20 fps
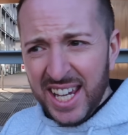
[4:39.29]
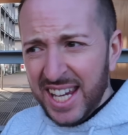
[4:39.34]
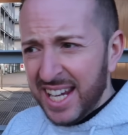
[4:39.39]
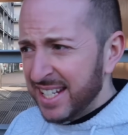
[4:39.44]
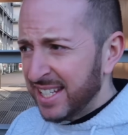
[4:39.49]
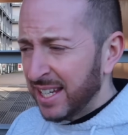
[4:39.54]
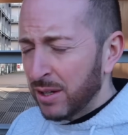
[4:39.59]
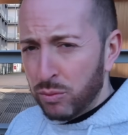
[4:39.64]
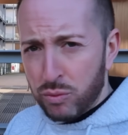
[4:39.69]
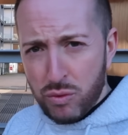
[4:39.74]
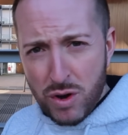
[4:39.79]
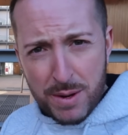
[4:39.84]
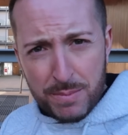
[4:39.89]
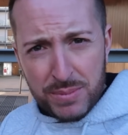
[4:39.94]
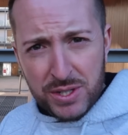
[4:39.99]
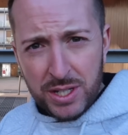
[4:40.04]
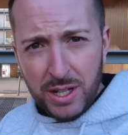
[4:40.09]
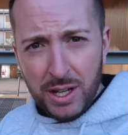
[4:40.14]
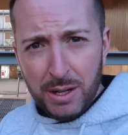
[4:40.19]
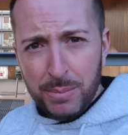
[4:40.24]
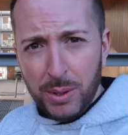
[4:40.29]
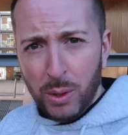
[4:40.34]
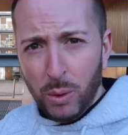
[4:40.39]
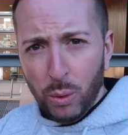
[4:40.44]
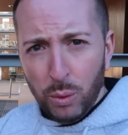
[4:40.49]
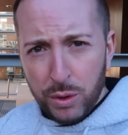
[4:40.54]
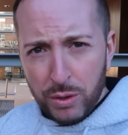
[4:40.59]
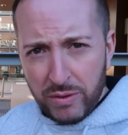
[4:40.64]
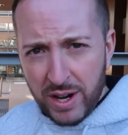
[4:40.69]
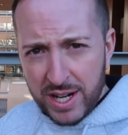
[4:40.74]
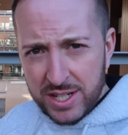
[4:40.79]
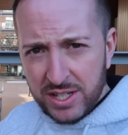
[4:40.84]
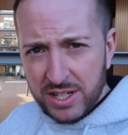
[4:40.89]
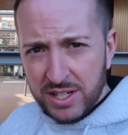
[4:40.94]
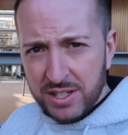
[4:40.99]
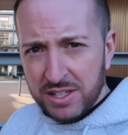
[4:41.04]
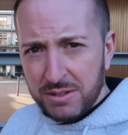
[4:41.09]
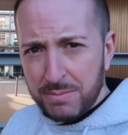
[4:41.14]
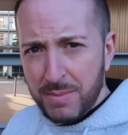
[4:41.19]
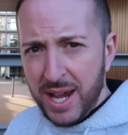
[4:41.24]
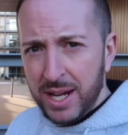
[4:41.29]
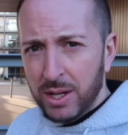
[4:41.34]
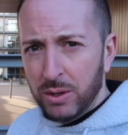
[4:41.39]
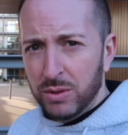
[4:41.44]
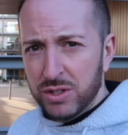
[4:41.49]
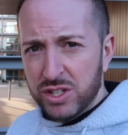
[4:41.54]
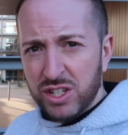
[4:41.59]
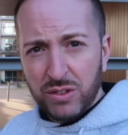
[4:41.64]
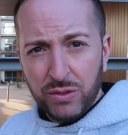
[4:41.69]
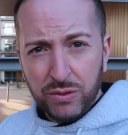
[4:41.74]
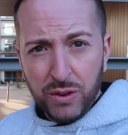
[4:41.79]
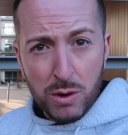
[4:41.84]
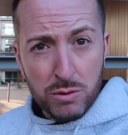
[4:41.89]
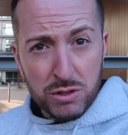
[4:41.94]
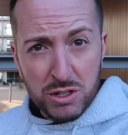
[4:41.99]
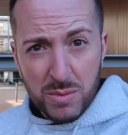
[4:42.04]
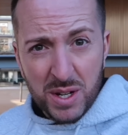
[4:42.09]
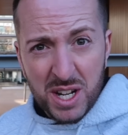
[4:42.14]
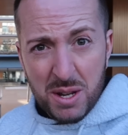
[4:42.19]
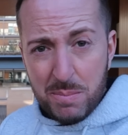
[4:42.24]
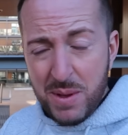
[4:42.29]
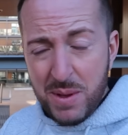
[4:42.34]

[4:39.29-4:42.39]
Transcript: is he rips up all the residents' mail and just throws them in a